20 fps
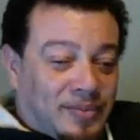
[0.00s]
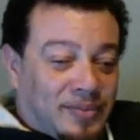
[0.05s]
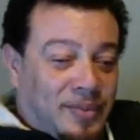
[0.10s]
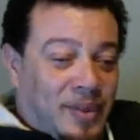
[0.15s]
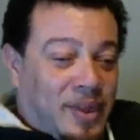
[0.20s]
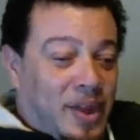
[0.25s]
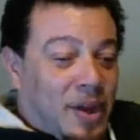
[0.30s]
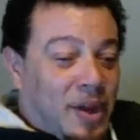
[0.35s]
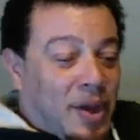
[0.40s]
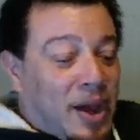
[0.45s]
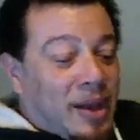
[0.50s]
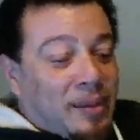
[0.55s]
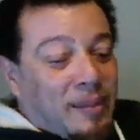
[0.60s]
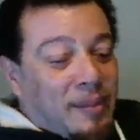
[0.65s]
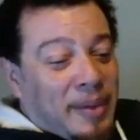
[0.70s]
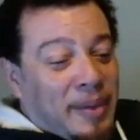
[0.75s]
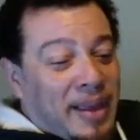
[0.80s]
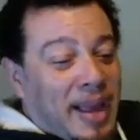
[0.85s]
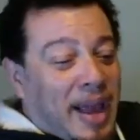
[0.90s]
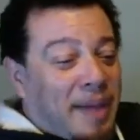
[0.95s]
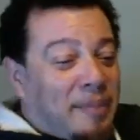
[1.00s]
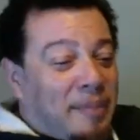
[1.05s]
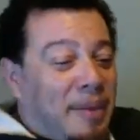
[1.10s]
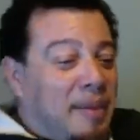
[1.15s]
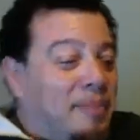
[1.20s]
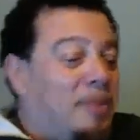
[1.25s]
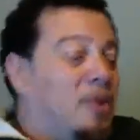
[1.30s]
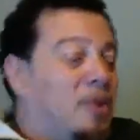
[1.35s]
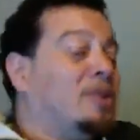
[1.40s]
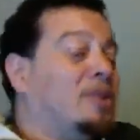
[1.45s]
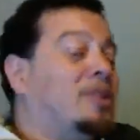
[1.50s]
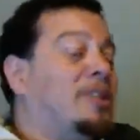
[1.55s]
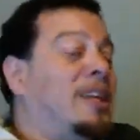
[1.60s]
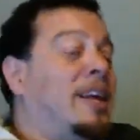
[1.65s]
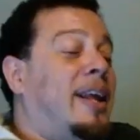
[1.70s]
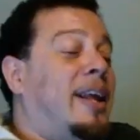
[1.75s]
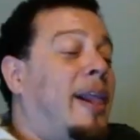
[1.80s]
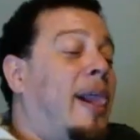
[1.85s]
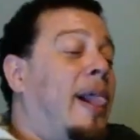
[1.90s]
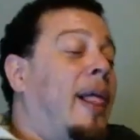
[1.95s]
Me
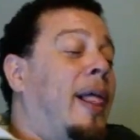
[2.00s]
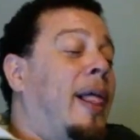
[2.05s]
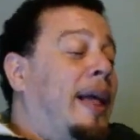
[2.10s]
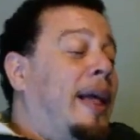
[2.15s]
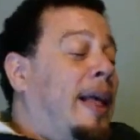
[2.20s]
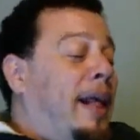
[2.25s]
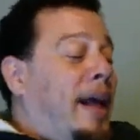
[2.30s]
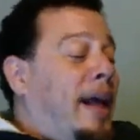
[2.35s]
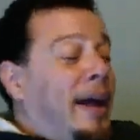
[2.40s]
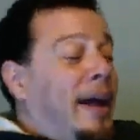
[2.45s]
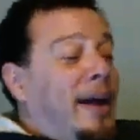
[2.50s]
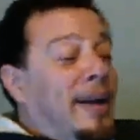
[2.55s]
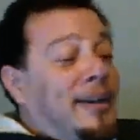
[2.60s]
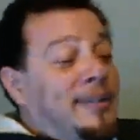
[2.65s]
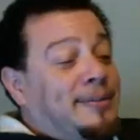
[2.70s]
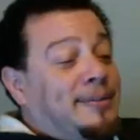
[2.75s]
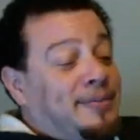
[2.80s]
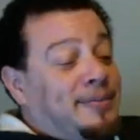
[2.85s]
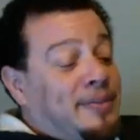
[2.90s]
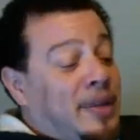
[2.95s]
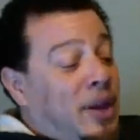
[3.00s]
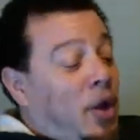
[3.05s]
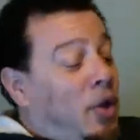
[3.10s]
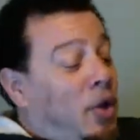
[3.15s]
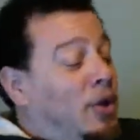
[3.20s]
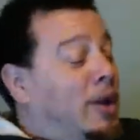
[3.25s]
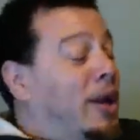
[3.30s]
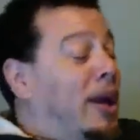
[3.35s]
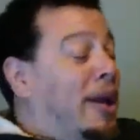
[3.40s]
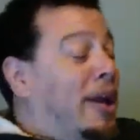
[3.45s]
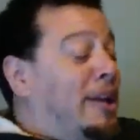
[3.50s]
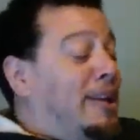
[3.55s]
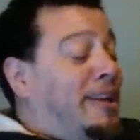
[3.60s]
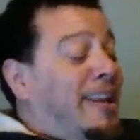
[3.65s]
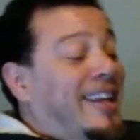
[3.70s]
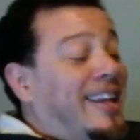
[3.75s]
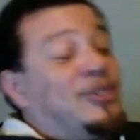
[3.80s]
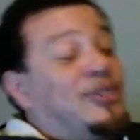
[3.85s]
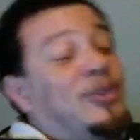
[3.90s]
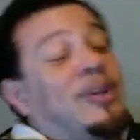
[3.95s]
personally, only
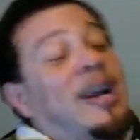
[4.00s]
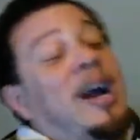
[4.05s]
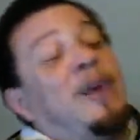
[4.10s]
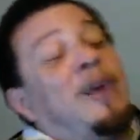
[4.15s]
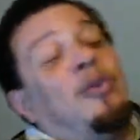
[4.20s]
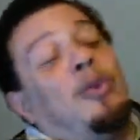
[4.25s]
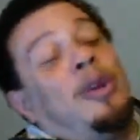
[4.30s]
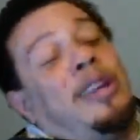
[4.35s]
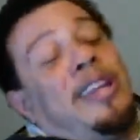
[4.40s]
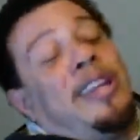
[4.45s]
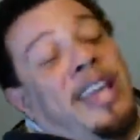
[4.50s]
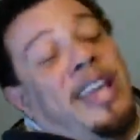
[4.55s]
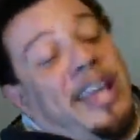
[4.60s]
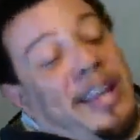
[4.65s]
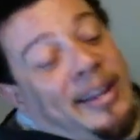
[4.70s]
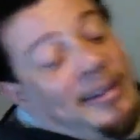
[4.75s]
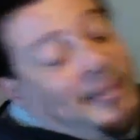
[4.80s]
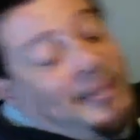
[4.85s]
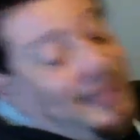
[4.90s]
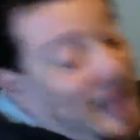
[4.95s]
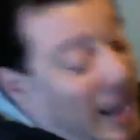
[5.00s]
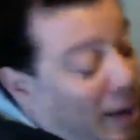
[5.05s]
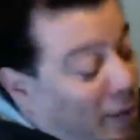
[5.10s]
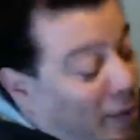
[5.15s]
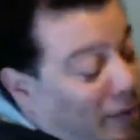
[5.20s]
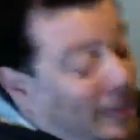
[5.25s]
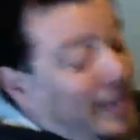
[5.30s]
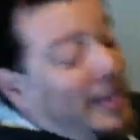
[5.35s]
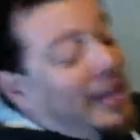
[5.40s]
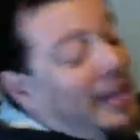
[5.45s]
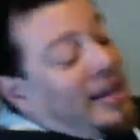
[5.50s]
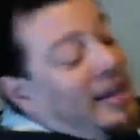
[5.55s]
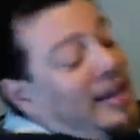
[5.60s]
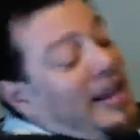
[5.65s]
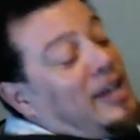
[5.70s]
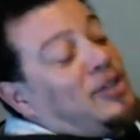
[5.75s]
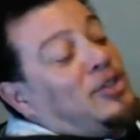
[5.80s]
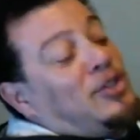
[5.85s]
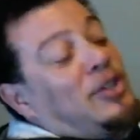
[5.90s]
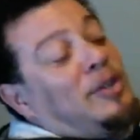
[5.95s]
electric I would get an
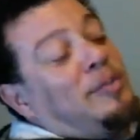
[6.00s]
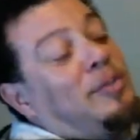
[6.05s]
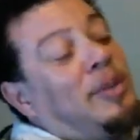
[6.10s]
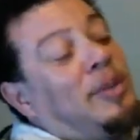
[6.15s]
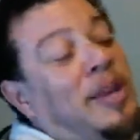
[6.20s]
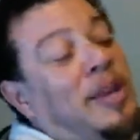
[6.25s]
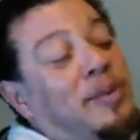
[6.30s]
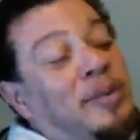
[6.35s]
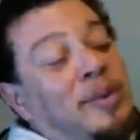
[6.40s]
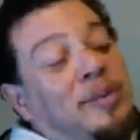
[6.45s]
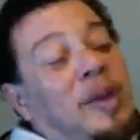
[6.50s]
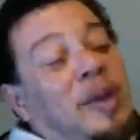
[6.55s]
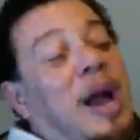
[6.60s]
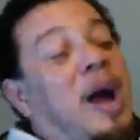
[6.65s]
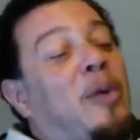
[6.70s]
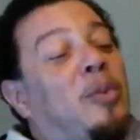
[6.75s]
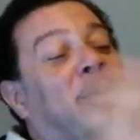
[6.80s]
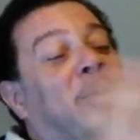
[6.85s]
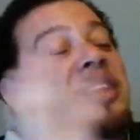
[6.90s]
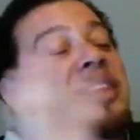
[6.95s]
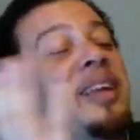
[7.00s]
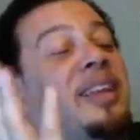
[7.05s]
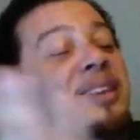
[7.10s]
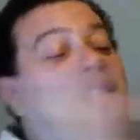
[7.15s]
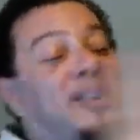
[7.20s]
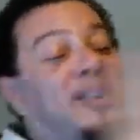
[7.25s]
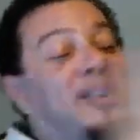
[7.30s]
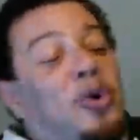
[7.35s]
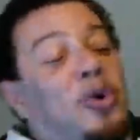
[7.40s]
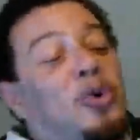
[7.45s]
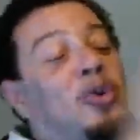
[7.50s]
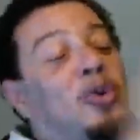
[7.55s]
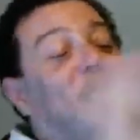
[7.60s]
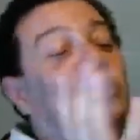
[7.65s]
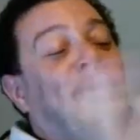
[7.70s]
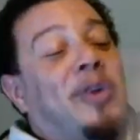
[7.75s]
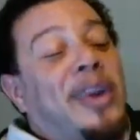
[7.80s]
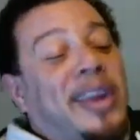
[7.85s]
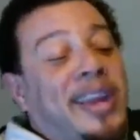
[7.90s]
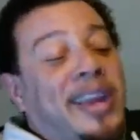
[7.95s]
electric, but I would get the old
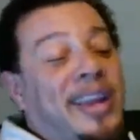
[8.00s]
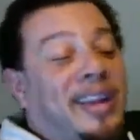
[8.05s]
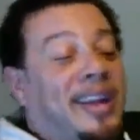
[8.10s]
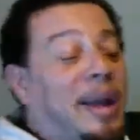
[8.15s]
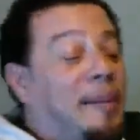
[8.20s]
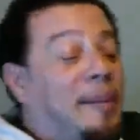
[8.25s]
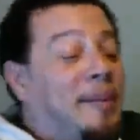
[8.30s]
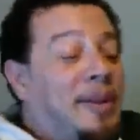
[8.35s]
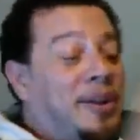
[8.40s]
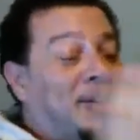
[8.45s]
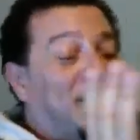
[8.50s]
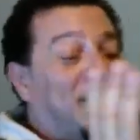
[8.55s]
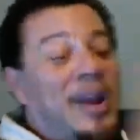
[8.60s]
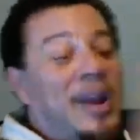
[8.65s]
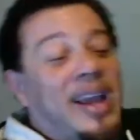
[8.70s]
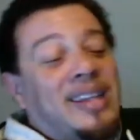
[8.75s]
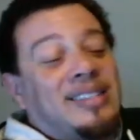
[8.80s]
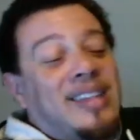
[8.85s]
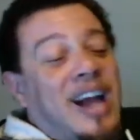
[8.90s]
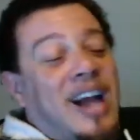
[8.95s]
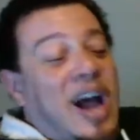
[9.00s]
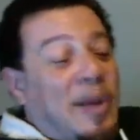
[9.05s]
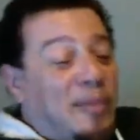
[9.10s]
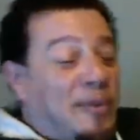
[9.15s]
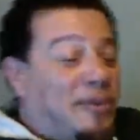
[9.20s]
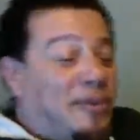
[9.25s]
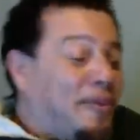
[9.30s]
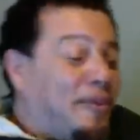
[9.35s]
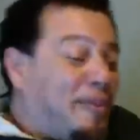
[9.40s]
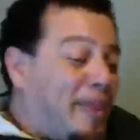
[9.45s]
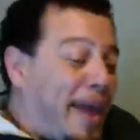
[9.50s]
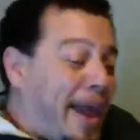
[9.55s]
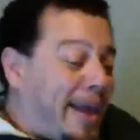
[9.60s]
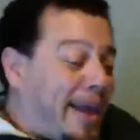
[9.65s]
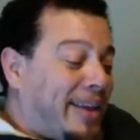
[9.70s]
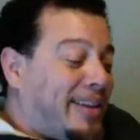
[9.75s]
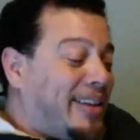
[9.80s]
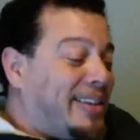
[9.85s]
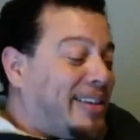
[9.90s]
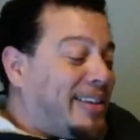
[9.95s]
Cricket. I mean the Grasshopper from
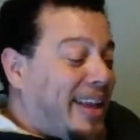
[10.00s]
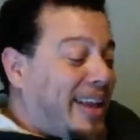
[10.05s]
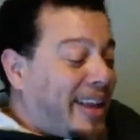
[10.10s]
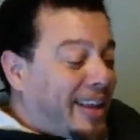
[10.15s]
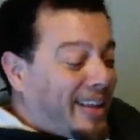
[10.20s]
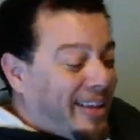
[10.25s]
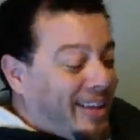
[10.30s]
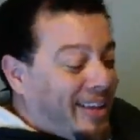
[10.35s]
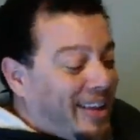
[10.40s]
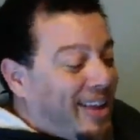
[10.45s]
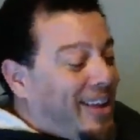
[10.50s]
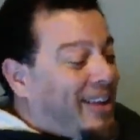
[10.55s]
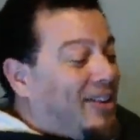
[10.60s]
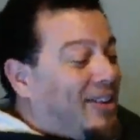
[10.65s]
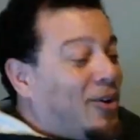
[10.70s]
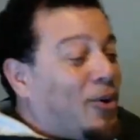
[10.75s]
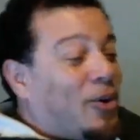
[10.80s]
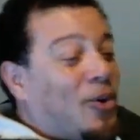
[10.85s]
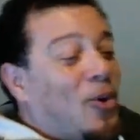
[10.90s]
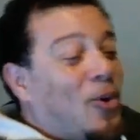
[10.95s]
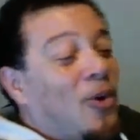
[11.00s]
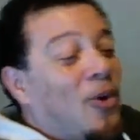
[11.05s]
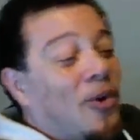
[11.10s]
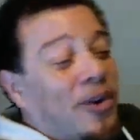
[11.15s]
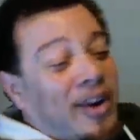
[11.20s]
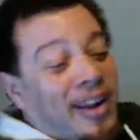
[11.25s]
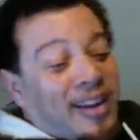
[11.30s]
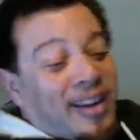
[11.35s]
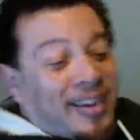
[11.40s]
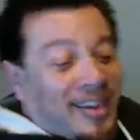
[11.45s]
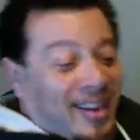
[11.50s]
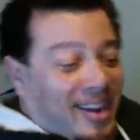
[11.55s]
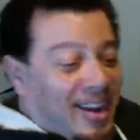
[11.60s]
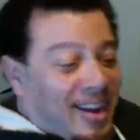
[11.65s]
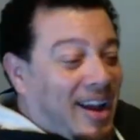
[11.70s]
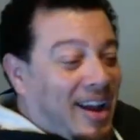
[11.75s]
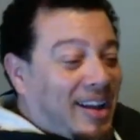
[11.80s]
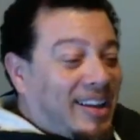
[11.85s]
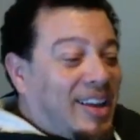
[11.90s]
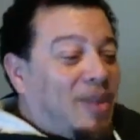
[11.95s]
back in the day, or the Hornet.
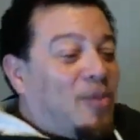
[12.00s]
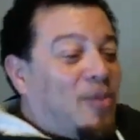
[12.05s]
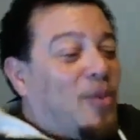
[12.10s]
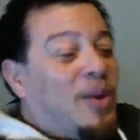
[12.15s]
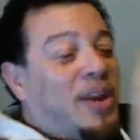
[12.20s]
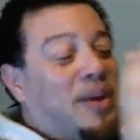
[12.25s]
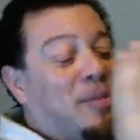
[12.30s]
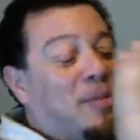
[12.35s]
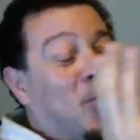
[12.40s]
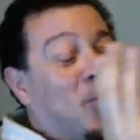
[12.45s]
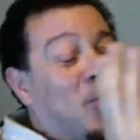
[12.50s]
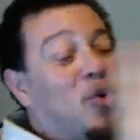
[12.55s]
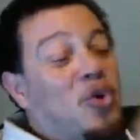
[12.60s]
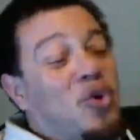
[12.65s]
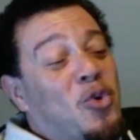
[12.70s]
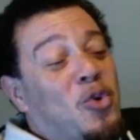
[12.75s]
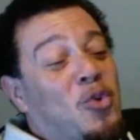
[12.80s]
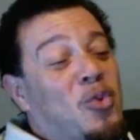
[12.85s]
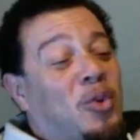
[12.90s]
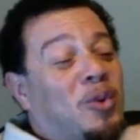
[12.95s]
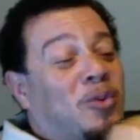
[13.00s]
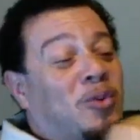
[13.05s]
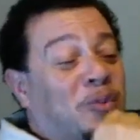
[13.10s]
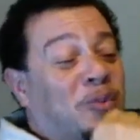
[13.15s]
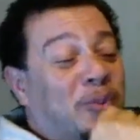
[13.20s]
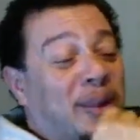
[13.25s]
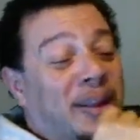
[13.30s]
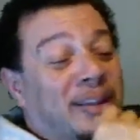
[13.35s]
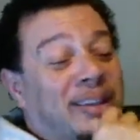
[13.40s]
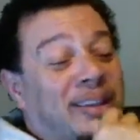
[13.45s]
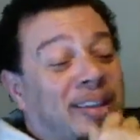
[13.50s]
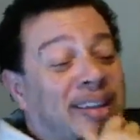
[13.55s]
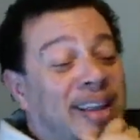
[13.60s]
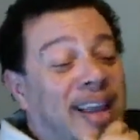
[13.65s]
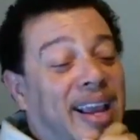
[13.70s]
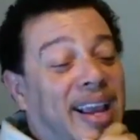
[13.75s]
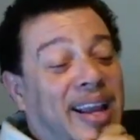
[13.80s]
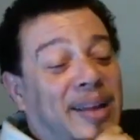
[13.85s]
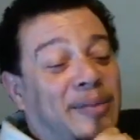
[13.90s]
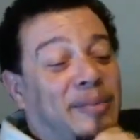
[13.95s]
I'd get one of them old ones from
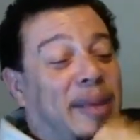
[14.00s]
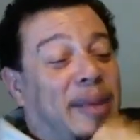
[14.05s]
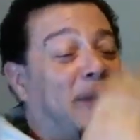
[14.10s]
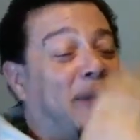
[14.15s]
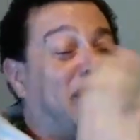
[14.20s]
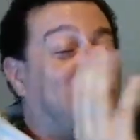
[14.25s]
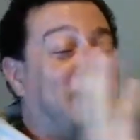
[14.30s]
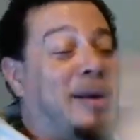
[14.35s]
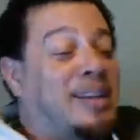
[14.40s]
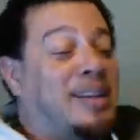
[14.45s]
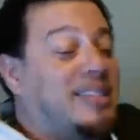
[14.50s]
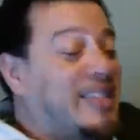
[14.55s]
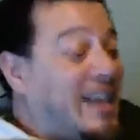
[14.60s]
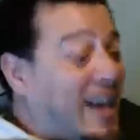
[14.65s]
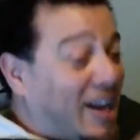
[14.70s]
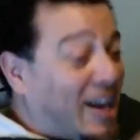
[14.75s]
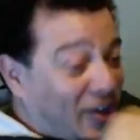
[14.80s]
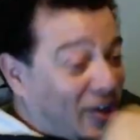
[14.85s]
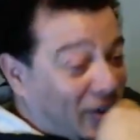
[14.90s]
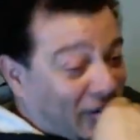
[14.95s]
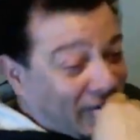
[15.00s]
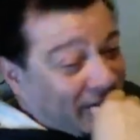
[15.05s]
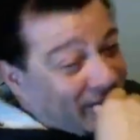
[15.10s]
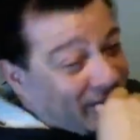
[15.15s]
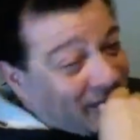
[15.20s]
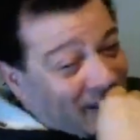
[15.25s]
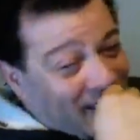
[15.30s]
1980, back with my childhood.